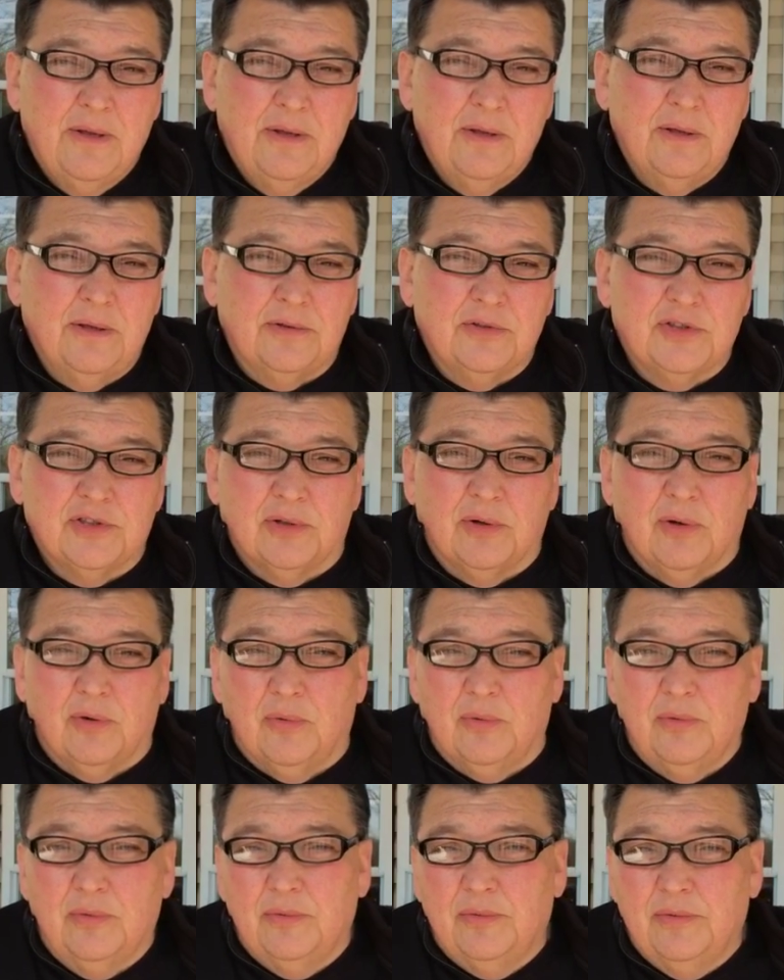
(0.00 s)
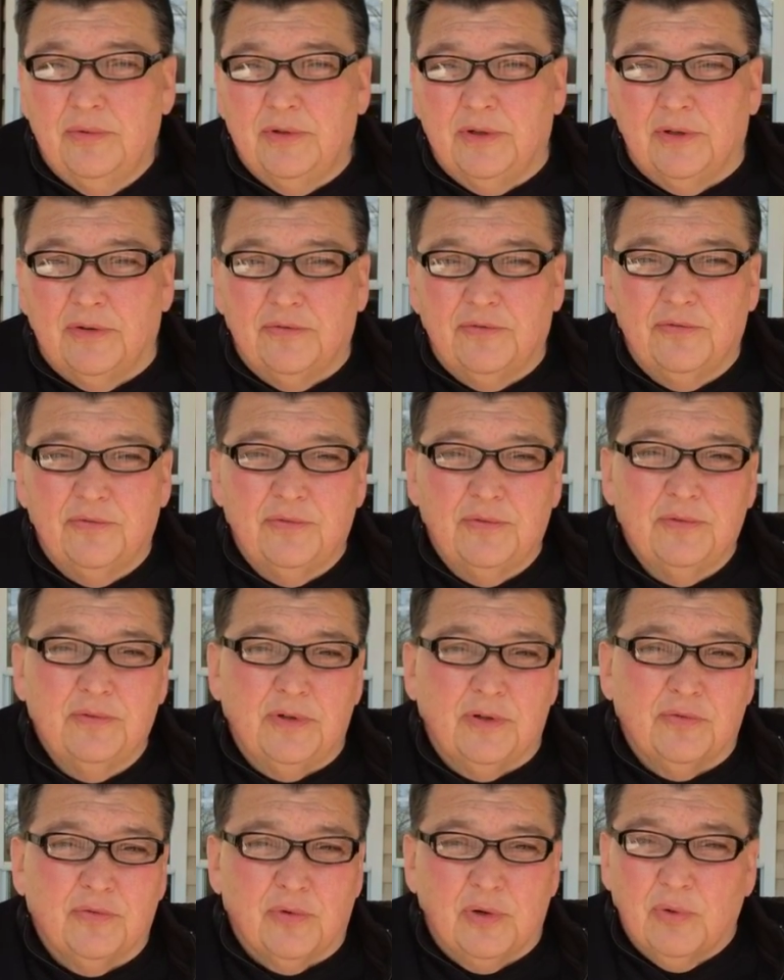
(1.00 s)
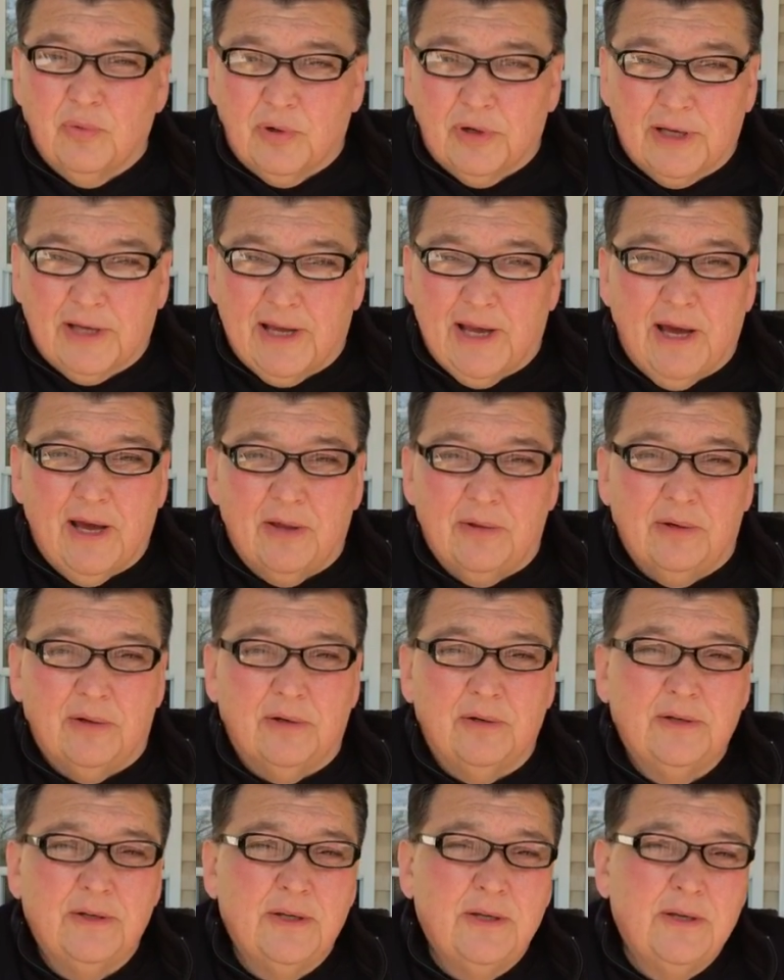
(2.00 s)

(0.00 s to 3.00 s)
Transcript: And so if if we were to gather